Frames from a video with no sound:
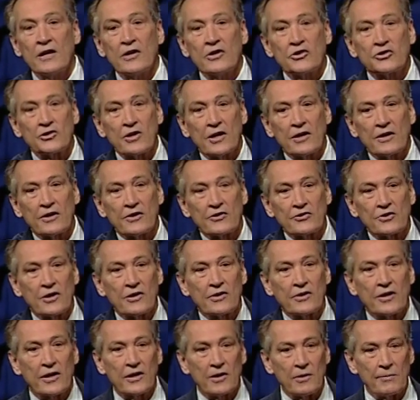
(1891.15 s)
Sunday is our
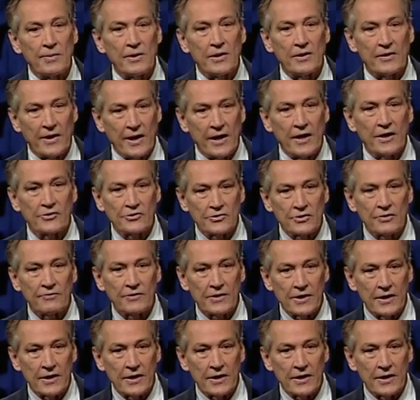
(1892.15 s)
day to be in the house of